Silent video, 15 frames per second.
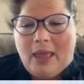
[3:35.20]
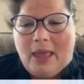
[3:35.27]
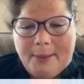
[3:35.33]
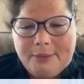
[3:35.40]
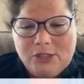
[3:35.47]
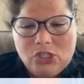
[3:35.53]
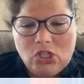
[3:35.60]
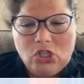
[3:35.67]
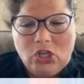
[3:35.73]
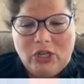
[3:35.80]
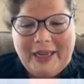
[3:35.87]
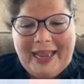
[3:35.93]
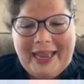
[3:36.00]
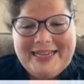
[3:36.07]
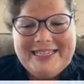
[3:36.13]
Help us to look
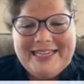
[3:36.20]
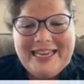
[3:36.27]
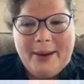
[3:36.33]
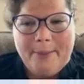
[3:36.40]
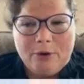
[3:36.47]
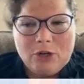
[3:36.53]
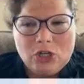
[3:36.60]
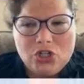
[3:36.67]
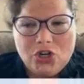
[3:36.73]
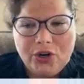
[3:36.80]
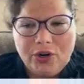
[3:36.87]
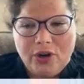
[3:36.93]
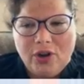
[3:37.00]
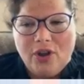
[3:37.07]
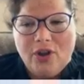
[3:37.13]
at
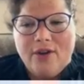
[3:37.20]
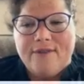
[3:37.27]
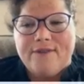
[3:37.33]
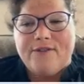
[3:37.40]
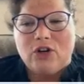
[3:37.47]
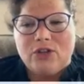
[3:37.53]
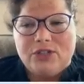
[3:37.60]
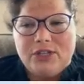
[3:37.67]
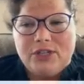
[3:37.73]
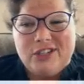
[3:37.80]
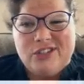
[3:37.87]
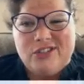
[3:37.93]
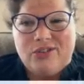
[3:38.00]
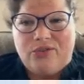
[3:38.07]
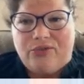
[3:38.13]
temperature
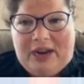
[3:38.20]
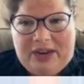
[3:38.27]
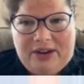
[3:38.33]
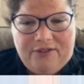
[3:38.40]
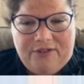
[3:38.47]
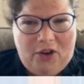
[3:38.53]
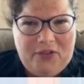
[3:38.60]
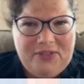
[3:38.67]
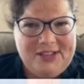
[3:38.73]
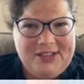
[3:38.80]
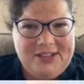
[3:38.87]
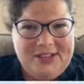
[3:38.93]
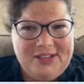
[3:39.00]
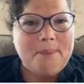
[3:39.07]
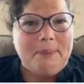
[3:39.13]
versus rainfall. These
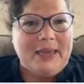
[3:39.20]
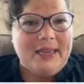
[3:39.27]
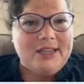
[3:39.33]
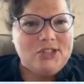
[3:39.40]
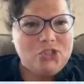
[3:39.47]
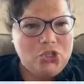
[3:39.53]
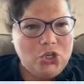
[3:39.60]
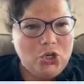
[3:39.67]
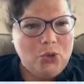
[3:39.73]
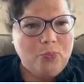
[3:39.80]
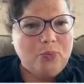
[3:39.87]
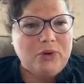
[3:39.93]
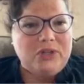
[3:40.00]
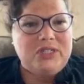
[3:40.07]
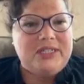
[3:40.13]
are the biggest two
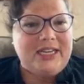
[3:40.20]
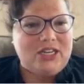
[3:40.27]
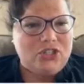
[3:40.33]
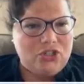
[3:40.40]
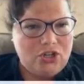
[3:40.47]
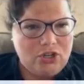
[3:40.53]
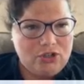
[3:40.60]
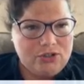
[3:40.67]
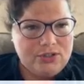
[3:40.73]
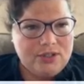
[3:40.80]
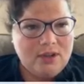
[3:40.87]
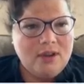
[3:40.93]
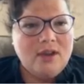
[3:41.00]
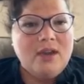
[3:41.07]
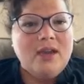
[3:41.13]
predictors
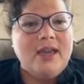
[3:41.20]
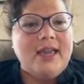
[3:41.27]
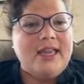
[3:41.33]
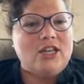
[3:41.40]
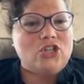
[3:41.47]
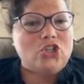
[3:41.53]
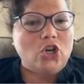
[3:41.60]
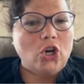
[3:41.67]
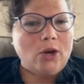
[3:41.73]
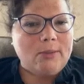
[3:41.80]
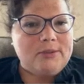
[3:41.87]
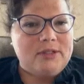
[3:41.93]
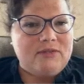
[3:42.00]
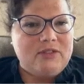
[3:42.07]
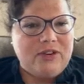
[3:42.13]
in
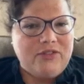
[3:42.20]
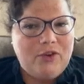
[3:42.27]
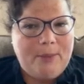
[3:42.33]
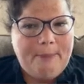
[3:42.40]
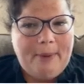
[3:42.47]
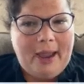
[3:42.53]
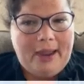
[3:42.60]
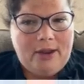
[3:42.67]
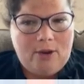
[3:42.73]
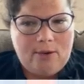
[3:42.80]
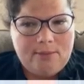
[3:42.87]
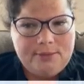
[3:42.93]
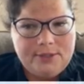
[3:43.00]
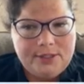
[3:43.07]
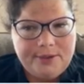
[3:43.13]
terms of different
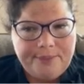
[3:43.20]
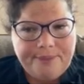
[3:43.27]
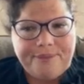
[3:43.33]
biomes.